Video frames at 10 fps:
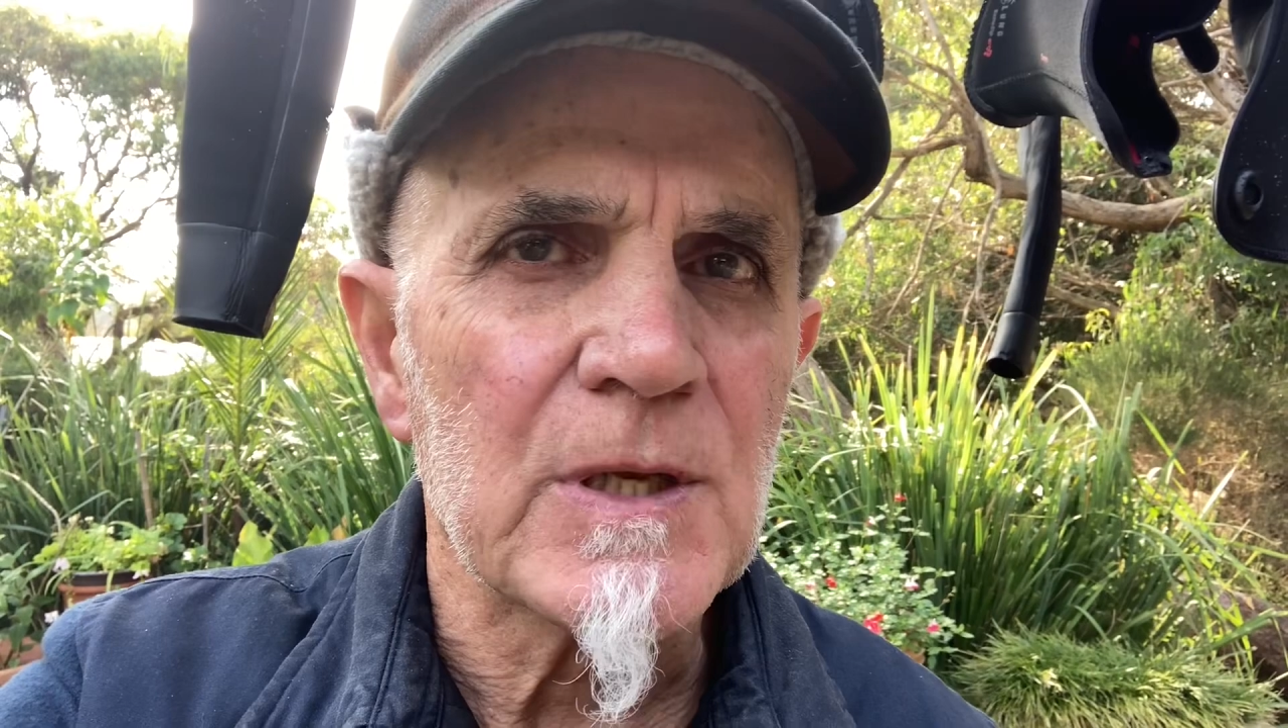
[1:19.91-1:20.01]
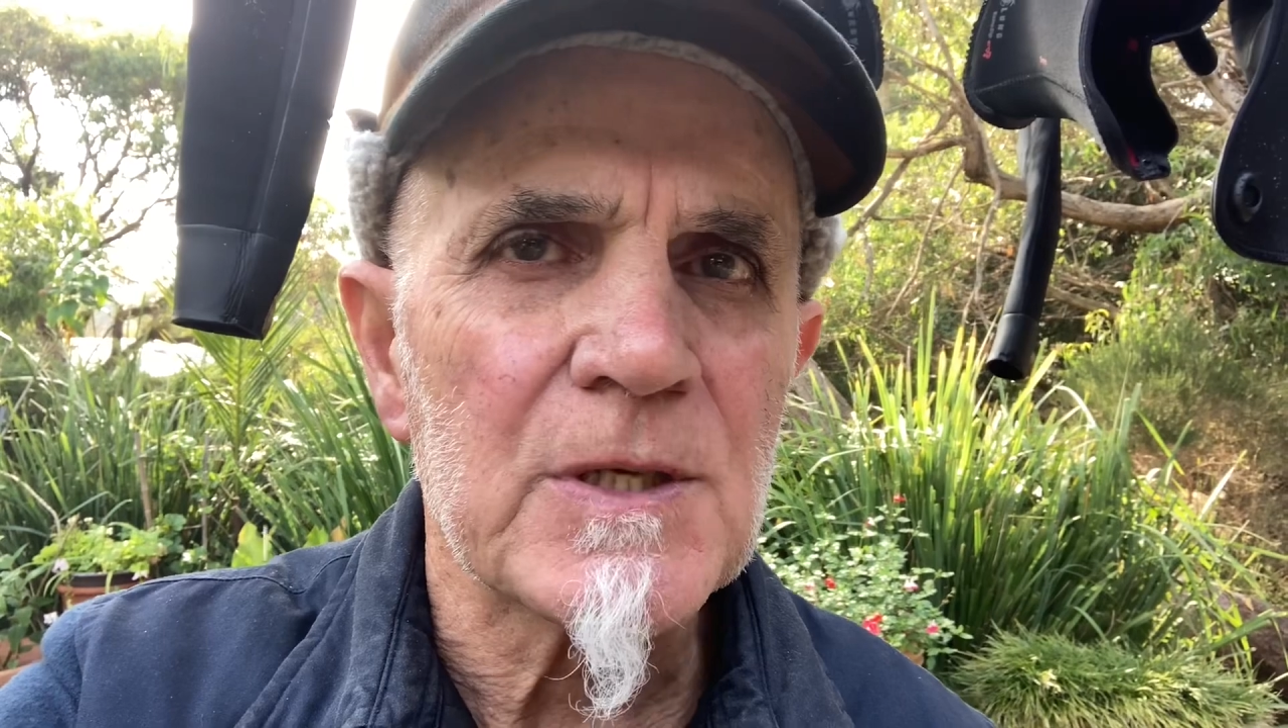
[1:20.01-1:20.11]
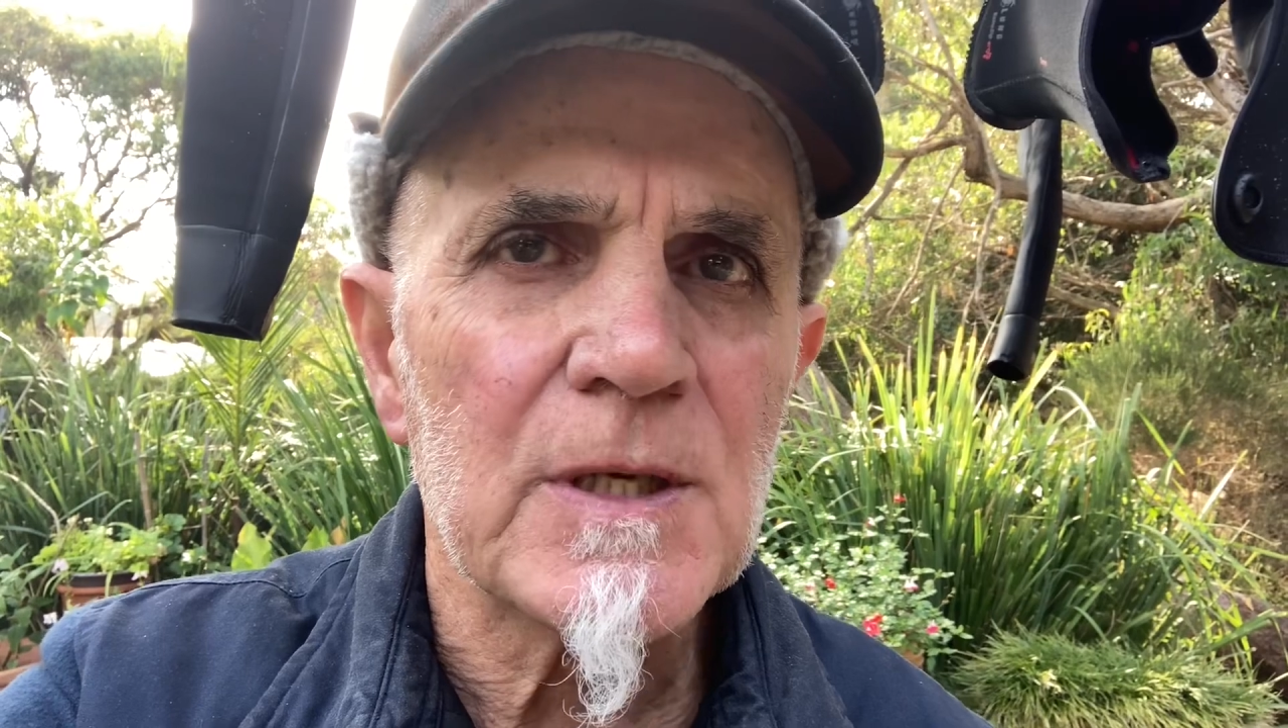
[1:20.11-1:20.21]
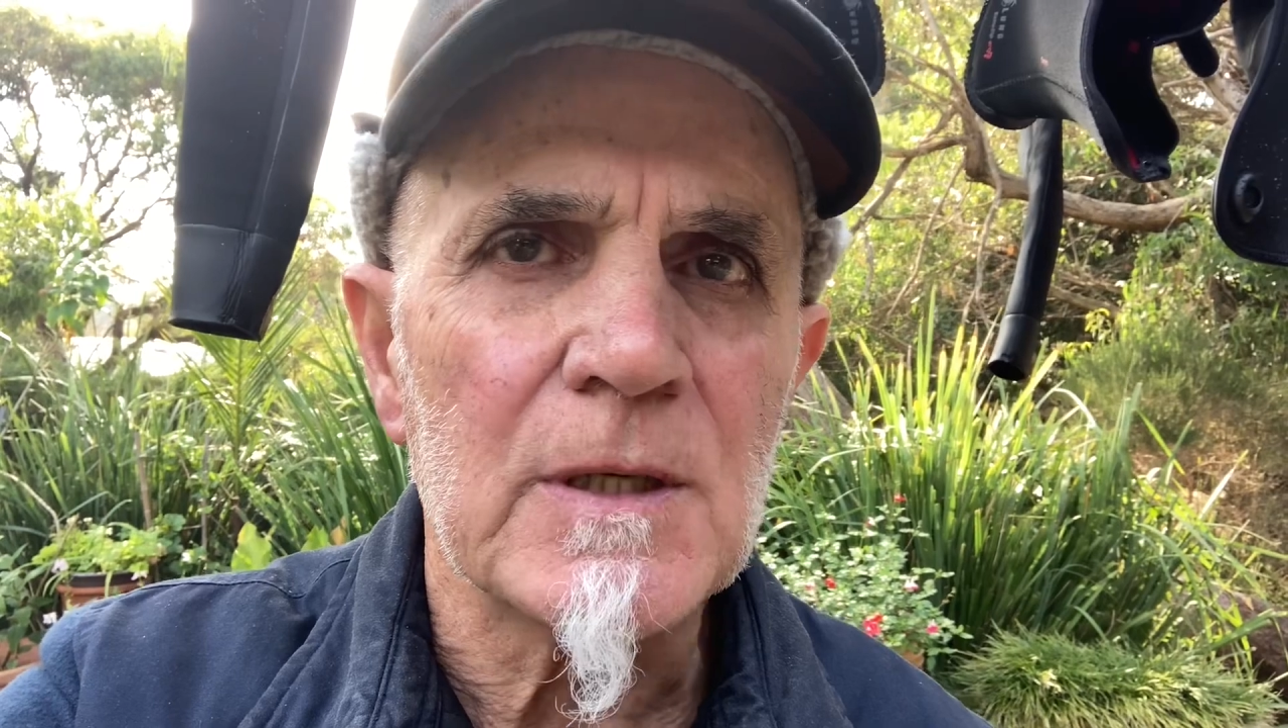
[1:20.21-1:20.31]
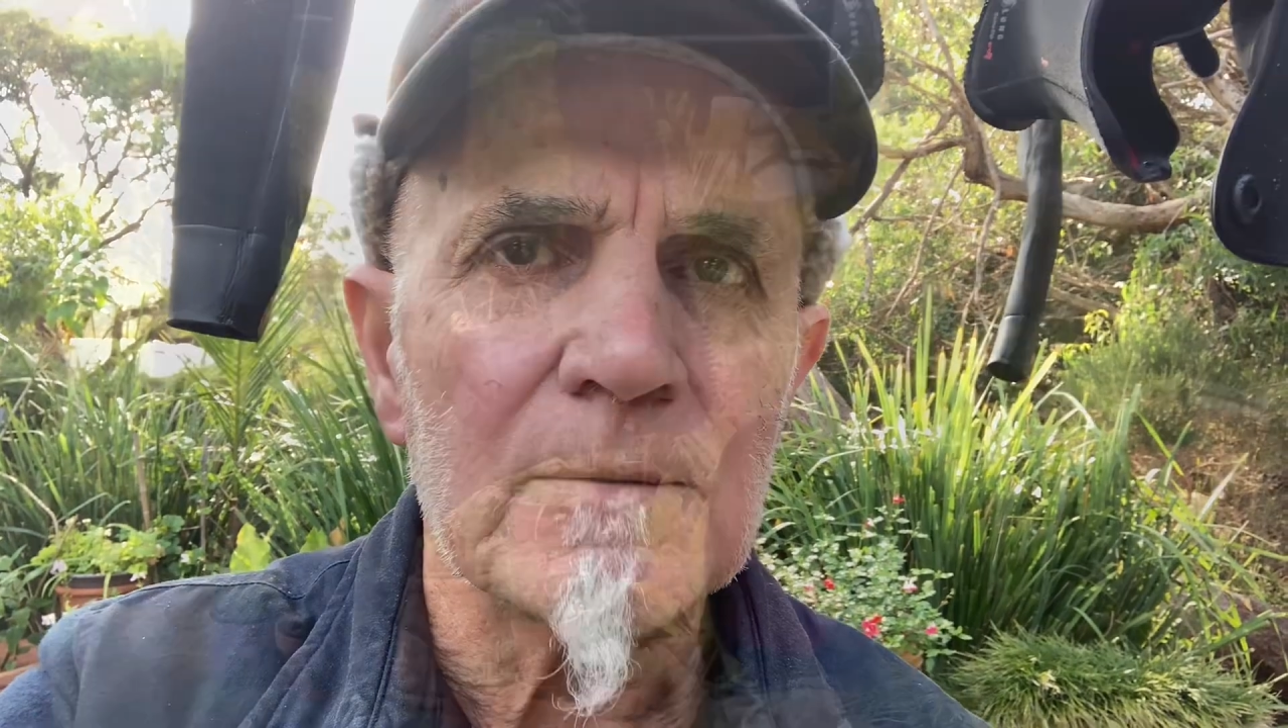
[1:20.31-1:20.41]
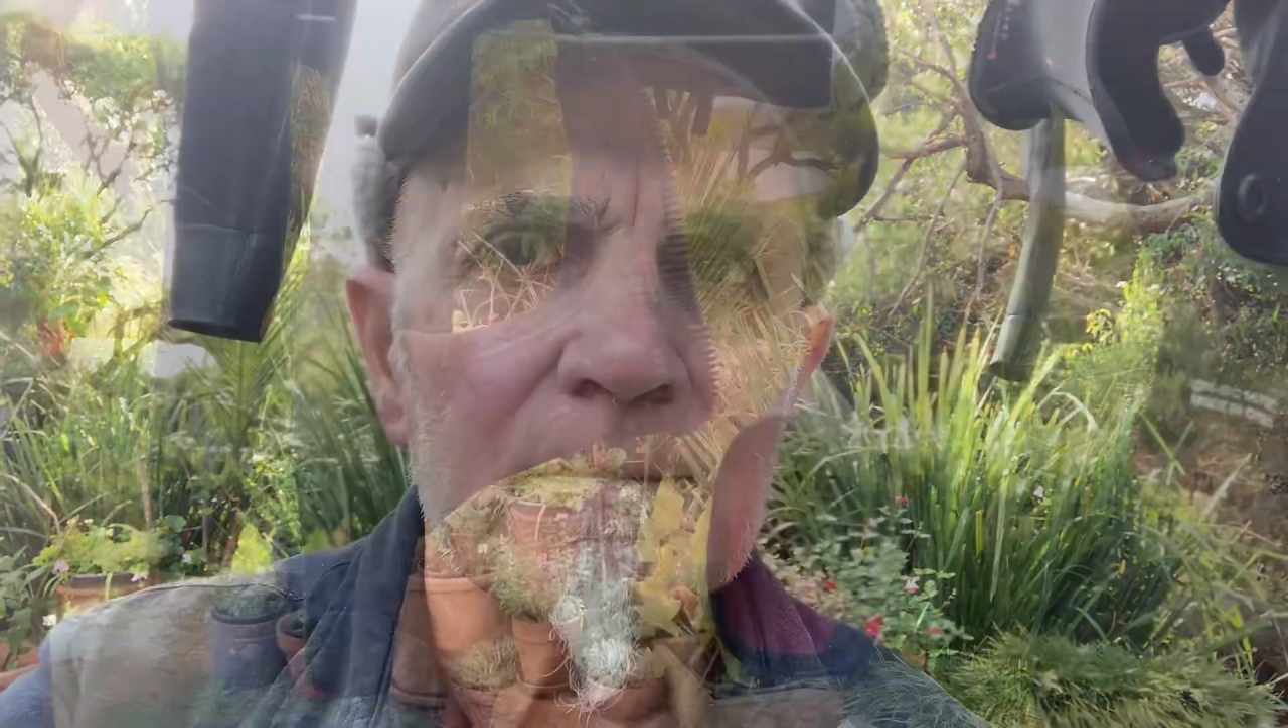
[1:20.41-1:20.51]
in the toe.